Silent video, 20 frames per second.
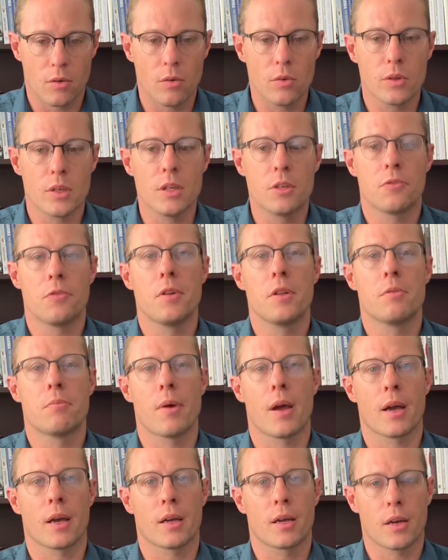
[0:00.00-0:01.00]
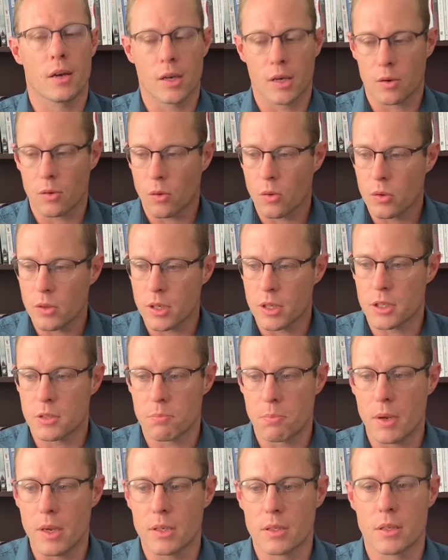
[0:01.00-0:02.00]
all these feedback and all
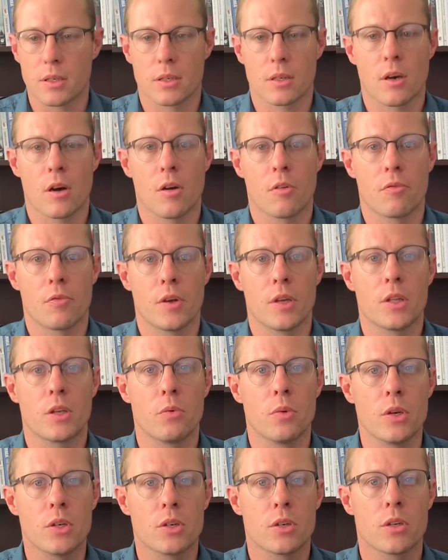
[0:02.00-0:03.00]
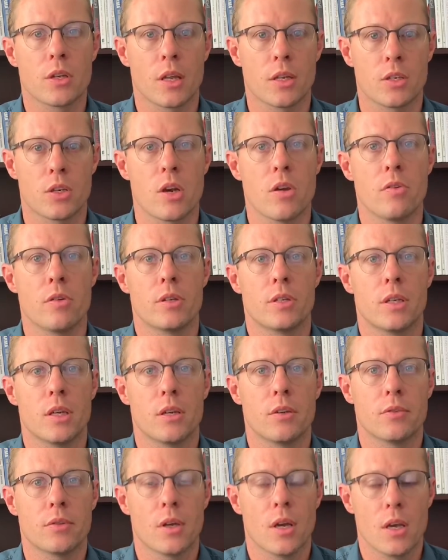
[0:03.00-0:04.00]
these pieces of intuition that she
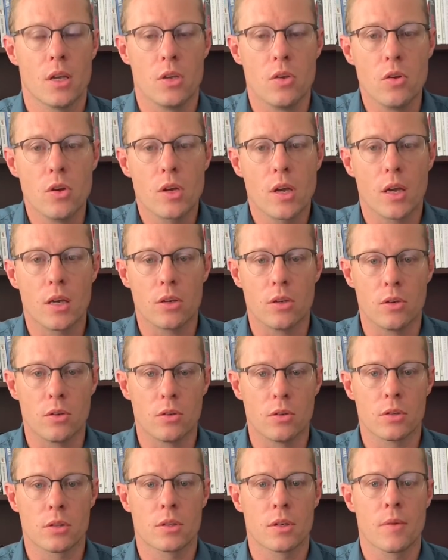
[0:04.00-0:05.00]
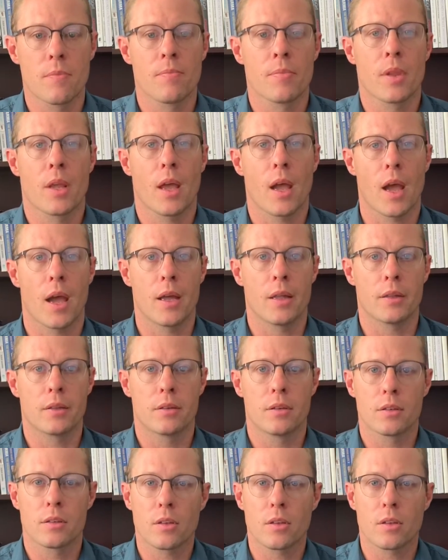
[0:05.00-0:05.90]
receives, you can use and